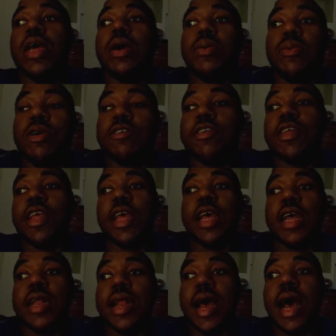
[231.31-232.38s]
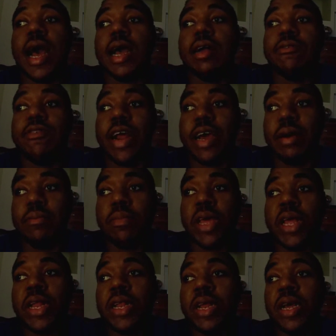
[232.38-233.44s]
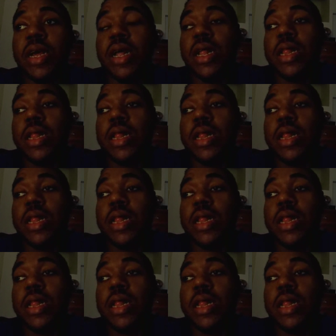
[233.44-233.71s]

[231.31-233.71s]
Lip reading: And once again, I can recommend